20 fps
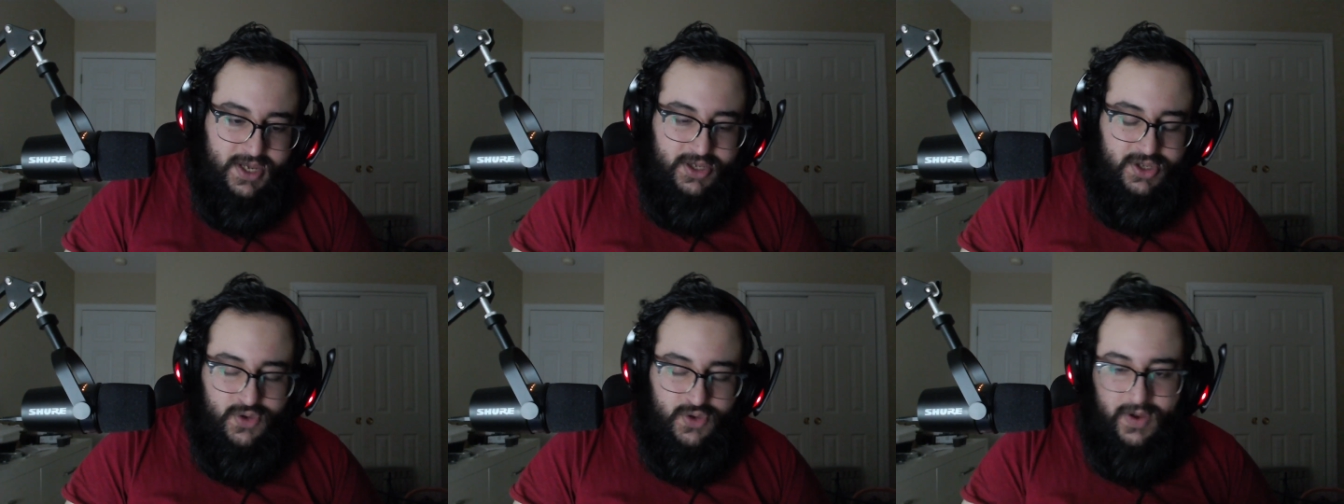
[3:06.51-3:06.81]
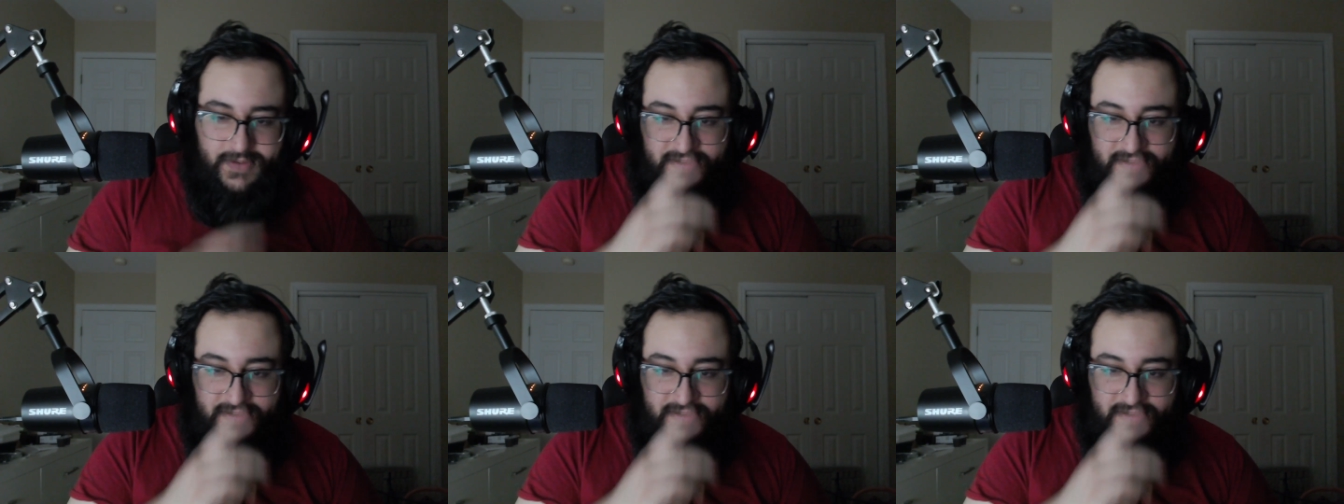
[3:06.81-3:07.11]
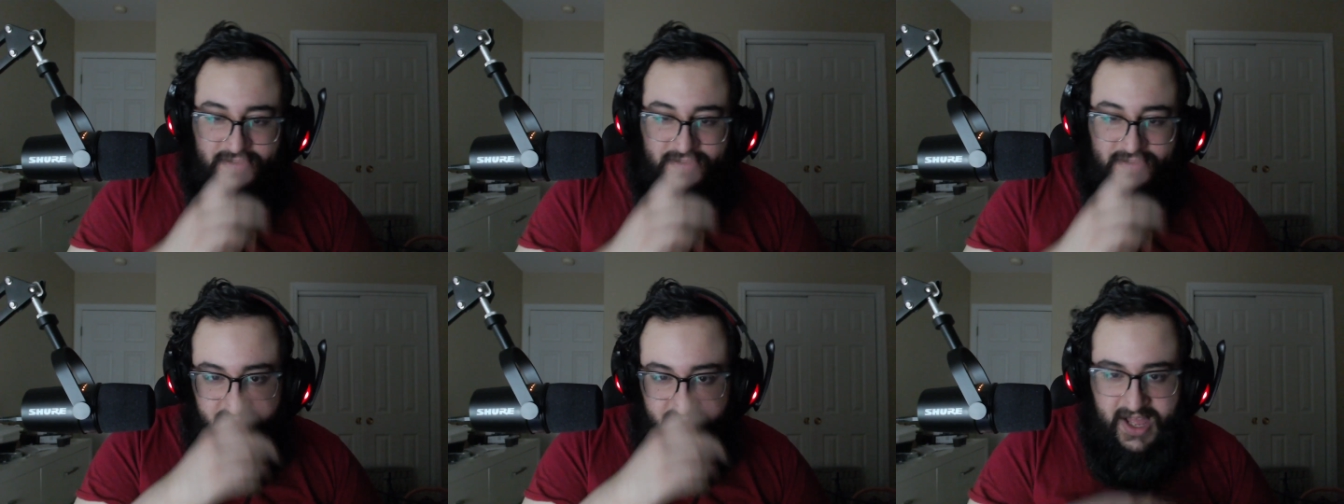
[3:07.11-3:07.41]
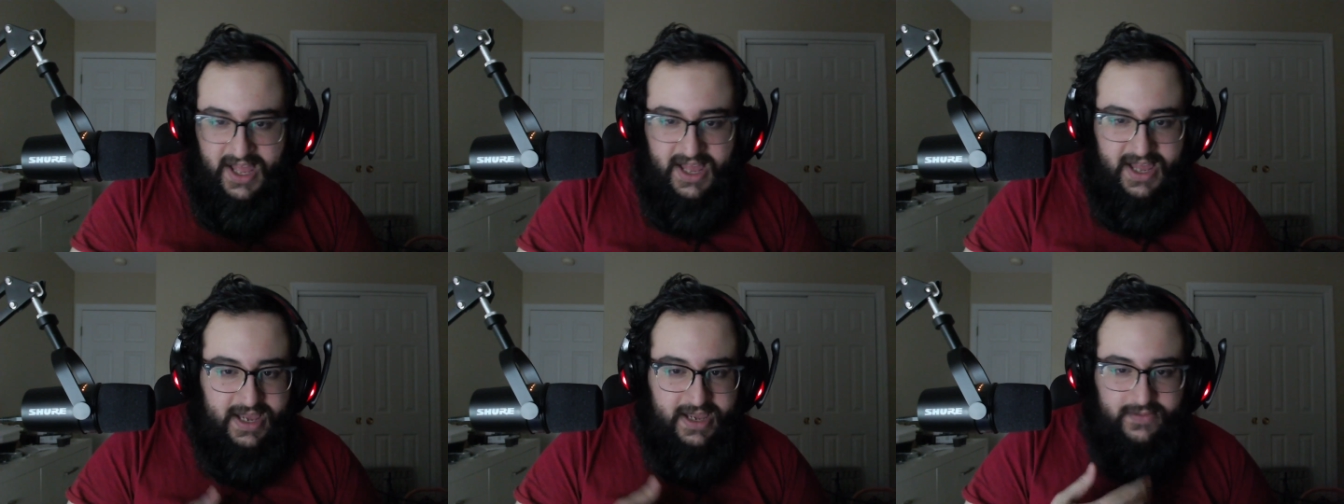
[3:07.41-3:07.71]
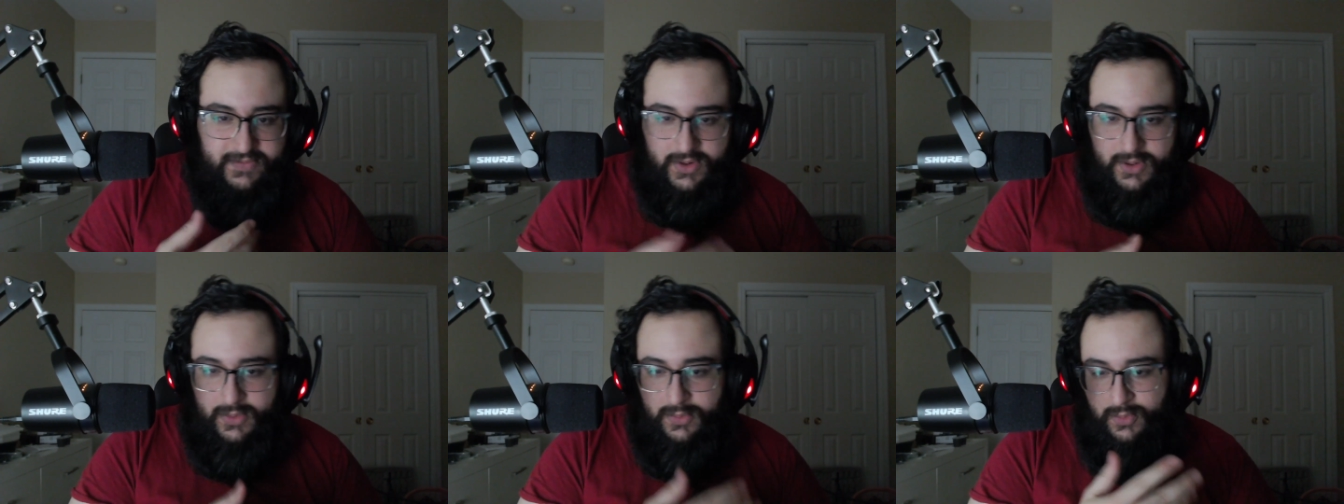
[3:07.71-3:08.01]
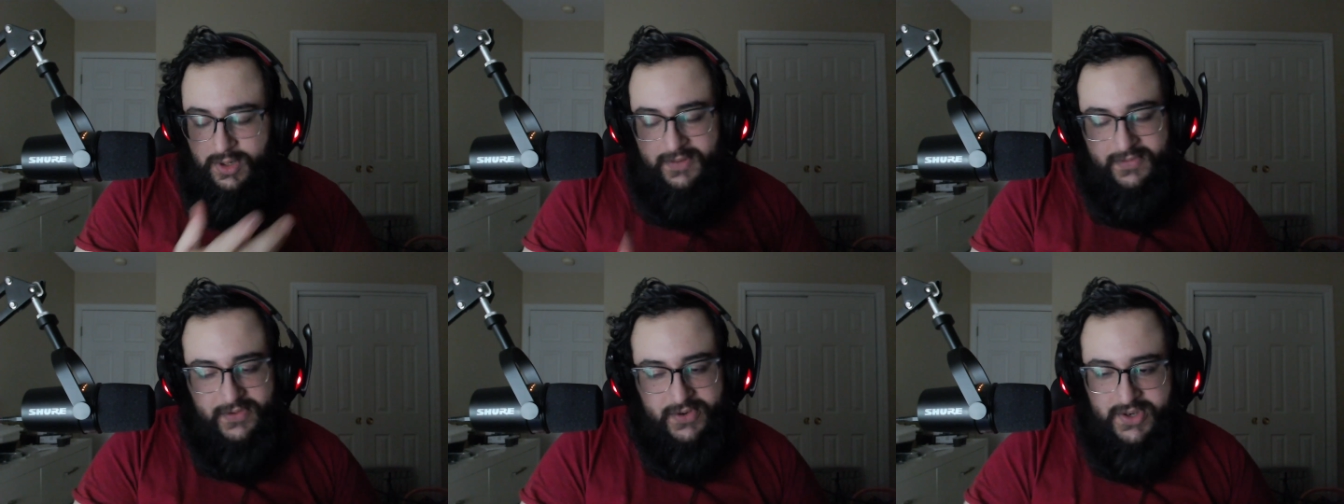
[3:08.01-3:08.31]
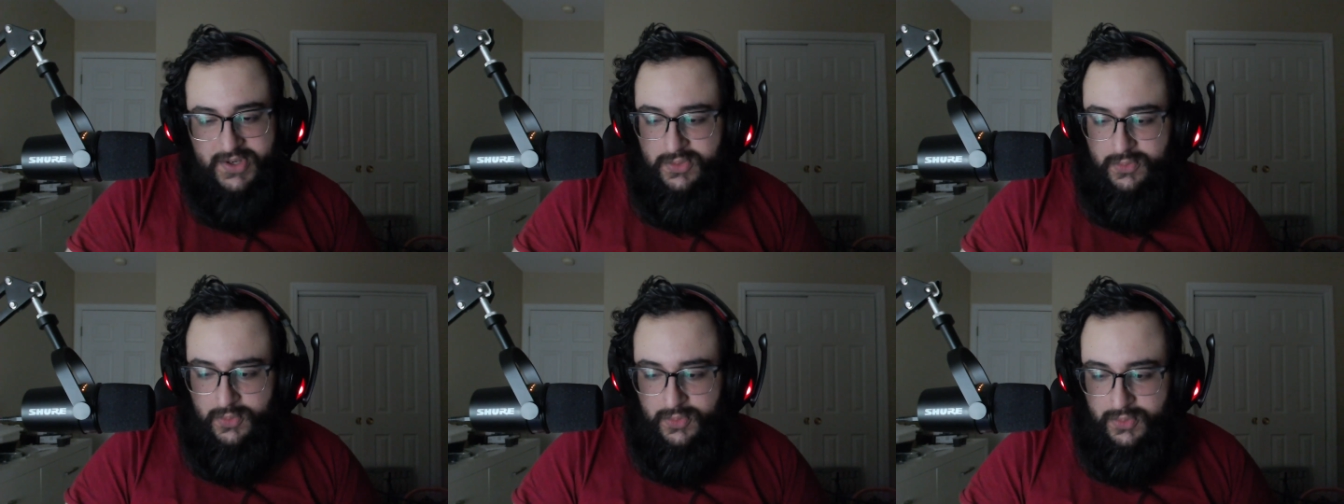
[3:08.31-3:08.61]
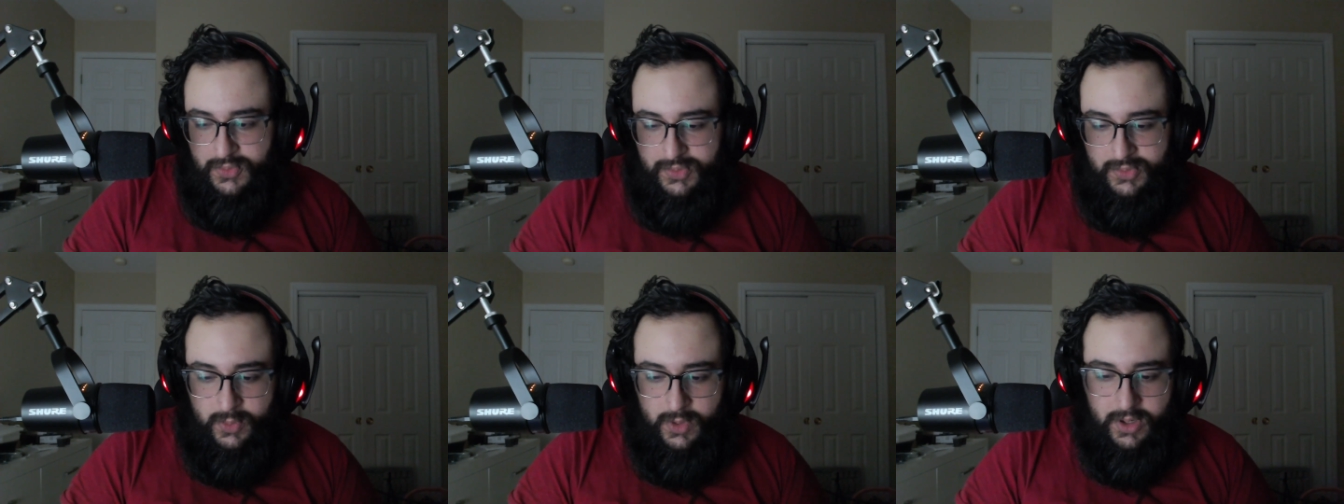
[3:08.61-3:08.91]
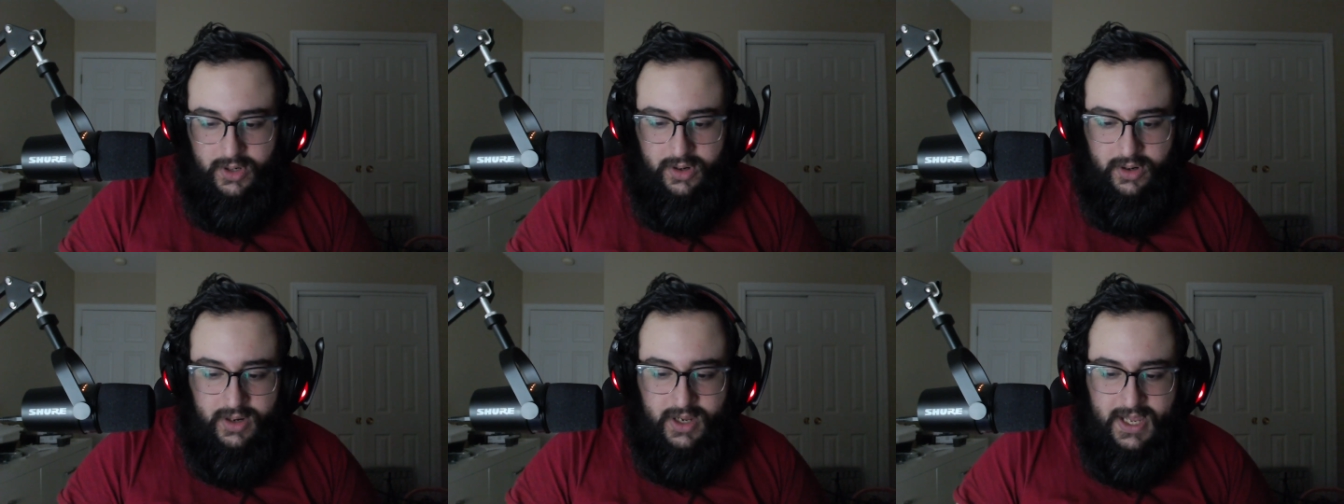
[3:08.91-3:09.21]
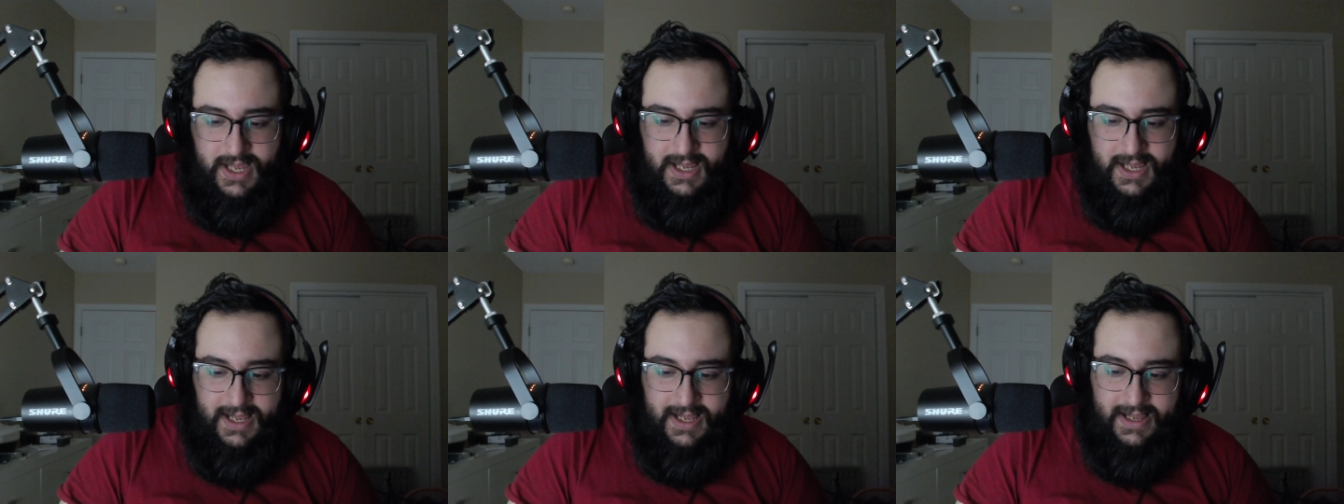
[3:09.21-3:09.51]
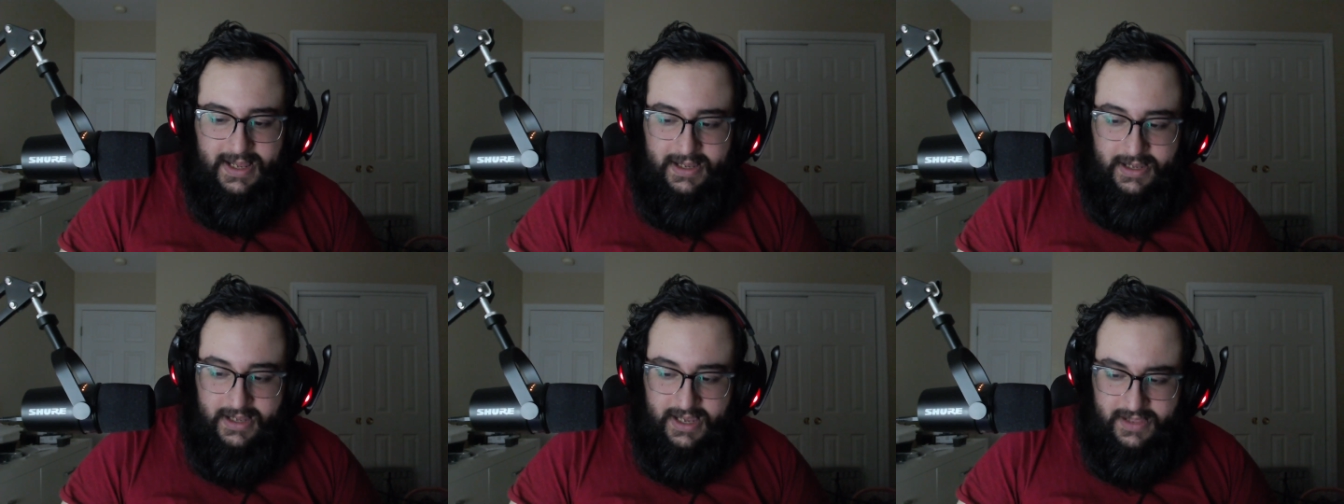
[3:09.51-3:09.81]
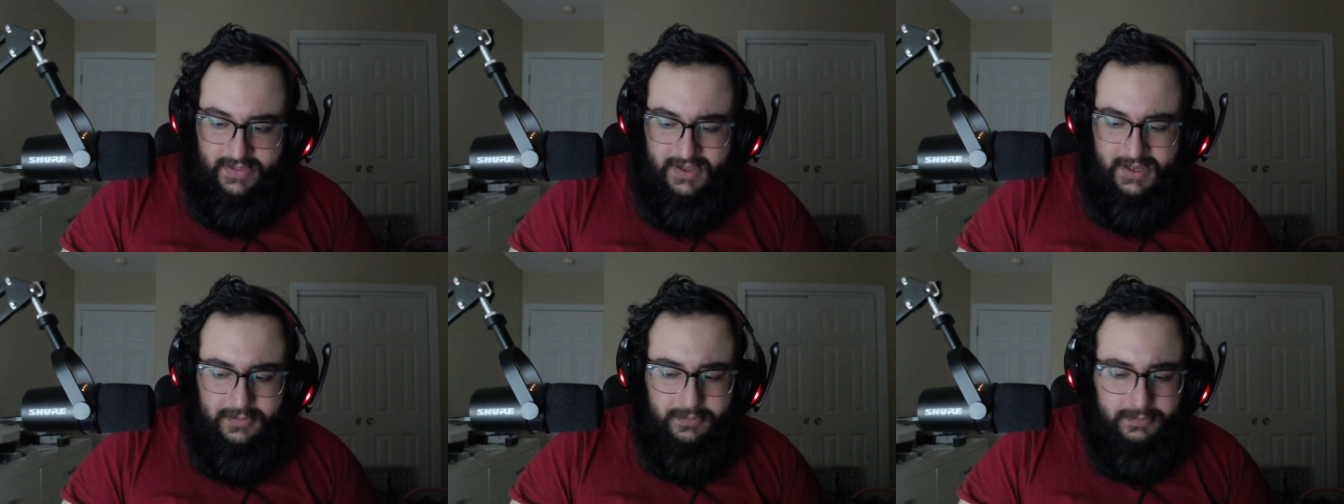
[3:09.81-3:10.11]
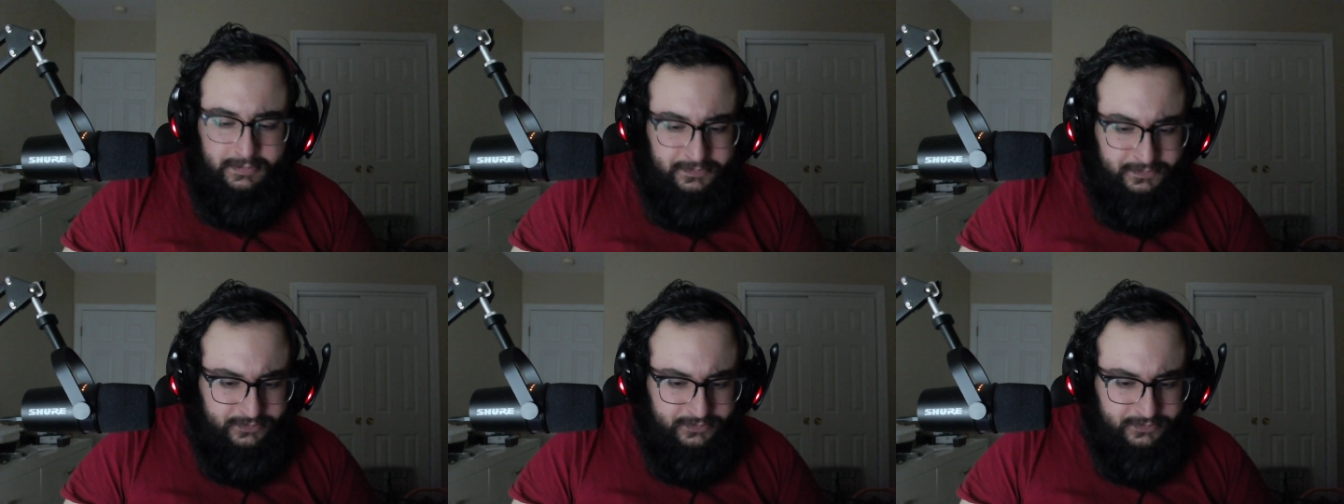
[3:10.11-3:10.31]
you have a team of five or whatever his rules were, uh, and then